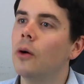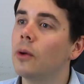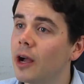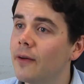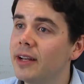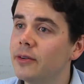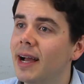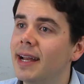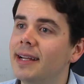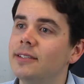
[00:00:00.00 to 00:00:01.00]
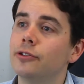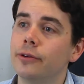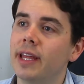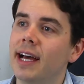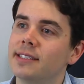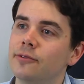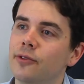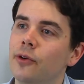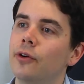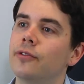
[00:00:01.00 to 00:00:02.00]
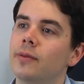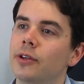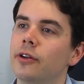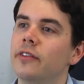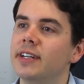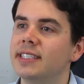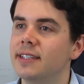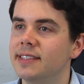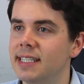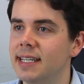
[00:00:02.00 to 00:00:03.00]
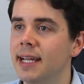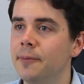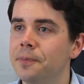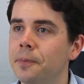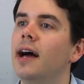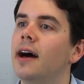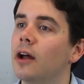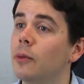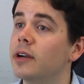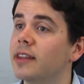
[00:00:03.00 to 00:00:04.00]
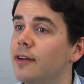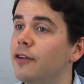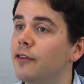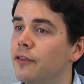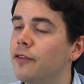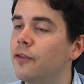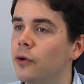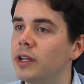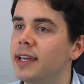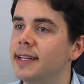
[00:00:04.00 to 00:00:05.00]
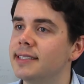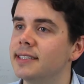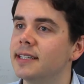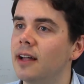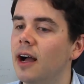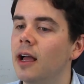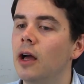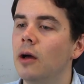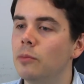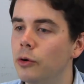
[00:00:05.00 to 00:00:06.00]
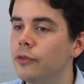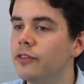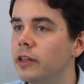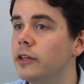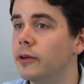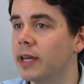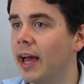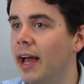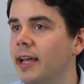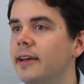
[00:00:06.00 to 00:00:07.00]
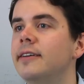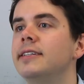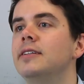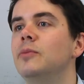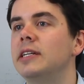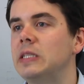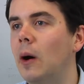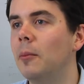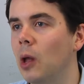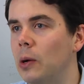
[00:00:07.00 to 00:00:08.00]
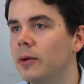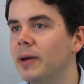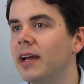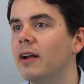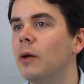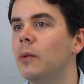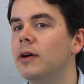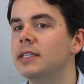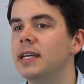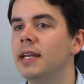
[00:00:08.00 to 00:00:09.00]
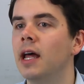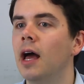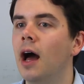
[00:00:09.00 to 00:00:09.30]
Well, I graduated in 2004 from the University of Sydney. I worked there for 4 years until I moved to the UK, and I did my time locuming, and I worked in